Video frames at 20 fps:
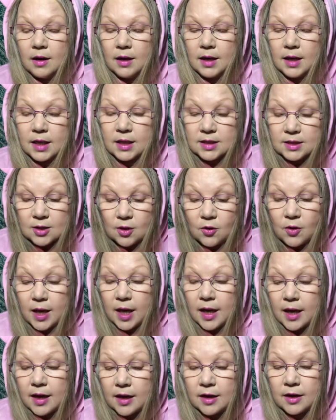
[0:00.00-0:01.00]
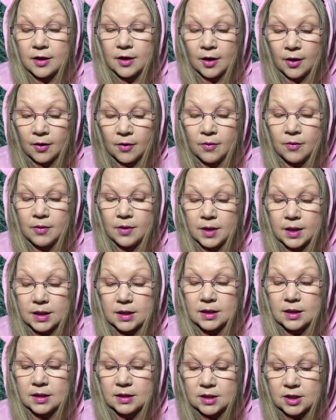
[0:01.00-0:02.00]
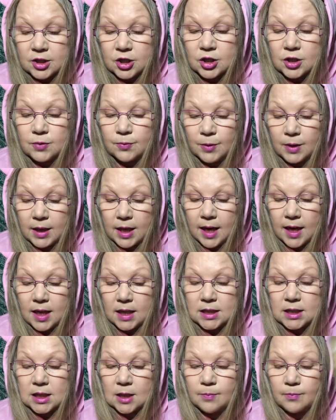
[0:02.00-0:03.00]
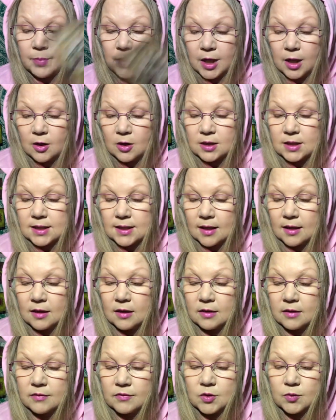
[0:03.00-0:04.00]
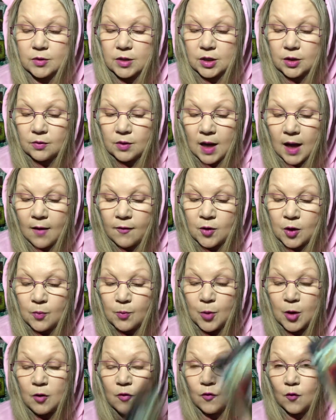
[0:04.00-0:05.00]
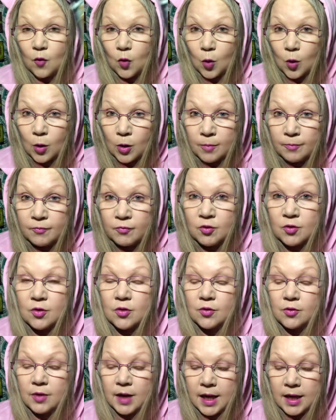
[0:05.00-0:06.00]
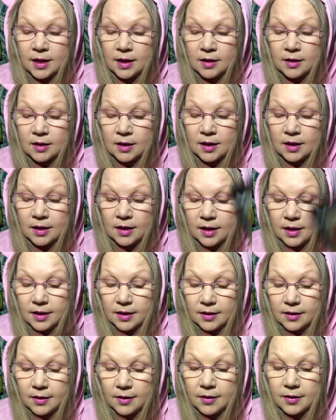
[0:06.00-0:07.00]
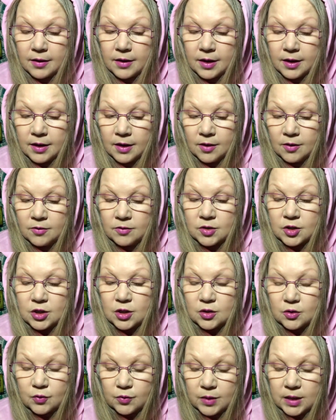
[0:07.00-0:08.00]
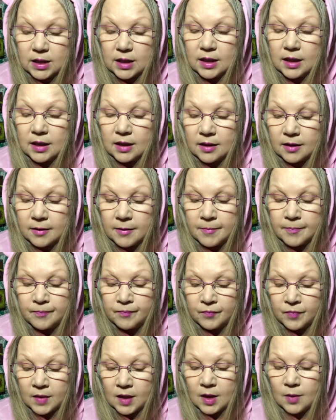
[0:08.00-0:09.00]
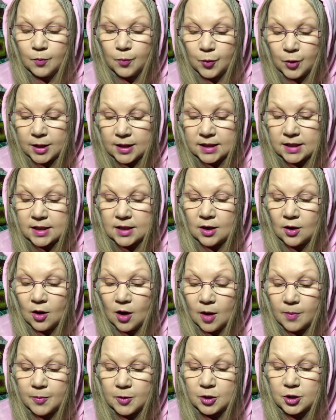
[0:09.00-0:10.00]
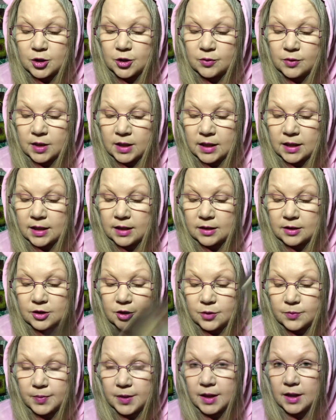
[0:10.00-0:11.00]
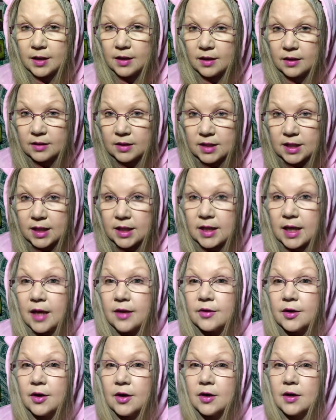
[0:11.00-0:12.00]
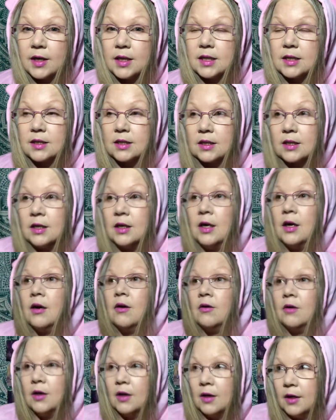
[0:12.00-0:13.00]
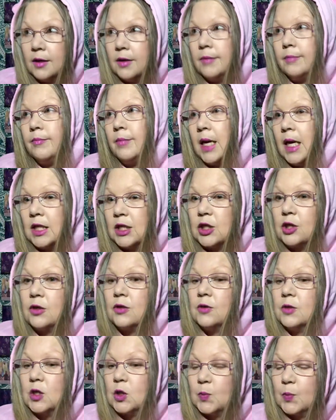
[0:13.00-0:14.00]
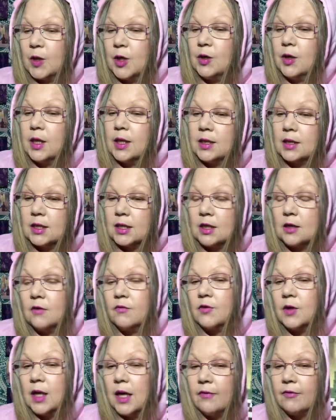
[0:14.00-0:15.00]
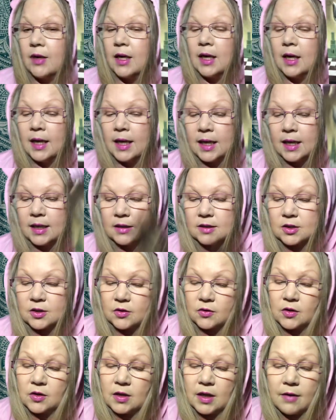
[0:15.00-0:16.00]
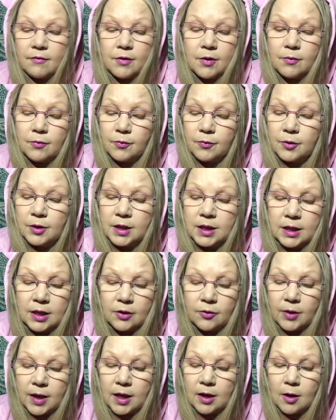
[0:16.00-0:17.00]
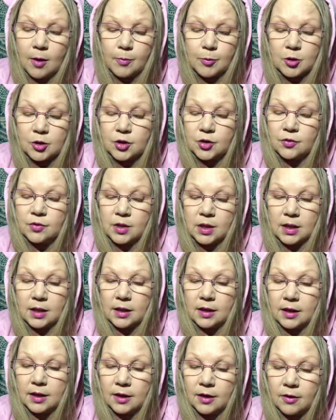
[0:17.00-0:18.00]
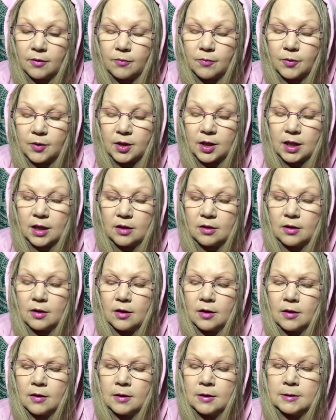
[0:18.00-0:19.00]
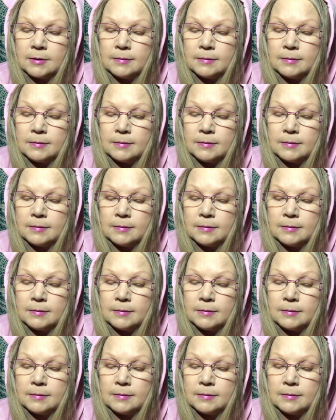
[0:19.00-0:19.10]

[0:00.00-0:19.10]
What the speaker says: it's okay, you know, let's just relax and be ourselves. We don't have to perform through anything here, you know, just really embrace the opportunity to be together as, you know, magical spirits of love and light. So you have a really great opportunity here with either